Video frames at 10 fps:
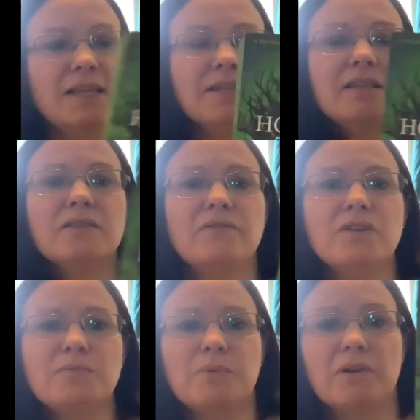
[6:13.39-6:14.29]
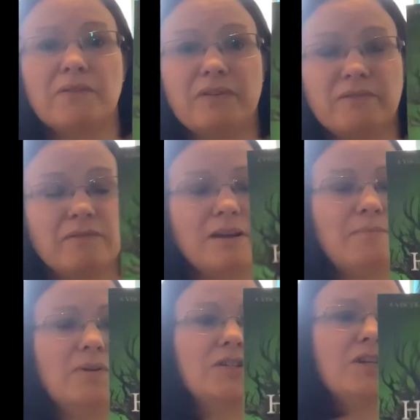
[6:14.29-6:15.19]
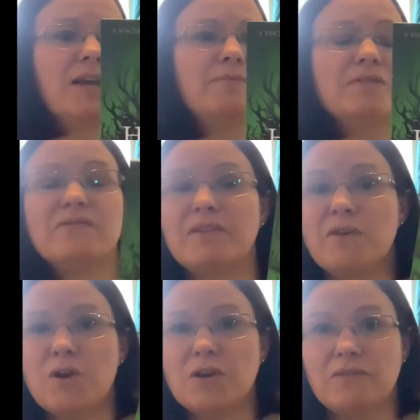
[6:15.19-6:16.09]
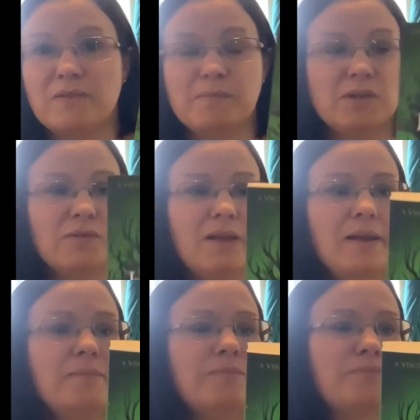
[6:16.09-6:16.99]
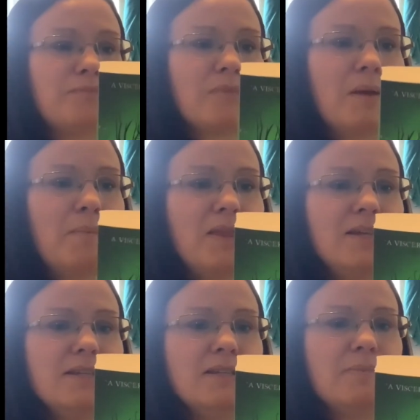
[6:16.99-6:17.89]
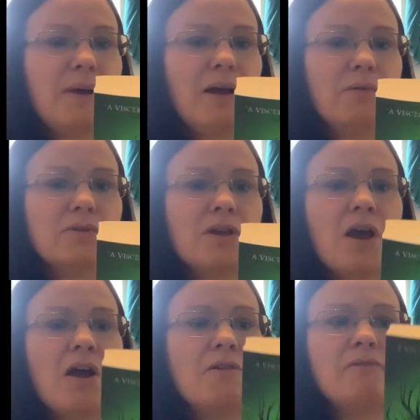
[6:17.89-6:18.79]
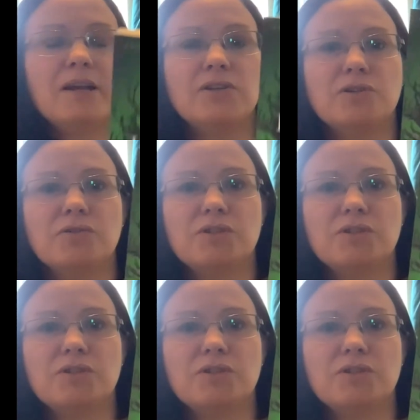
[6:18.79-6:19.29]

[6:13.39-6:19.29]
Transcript: This is the first book I've ever read by James. I've never heard of him till then. But this is about Rachel.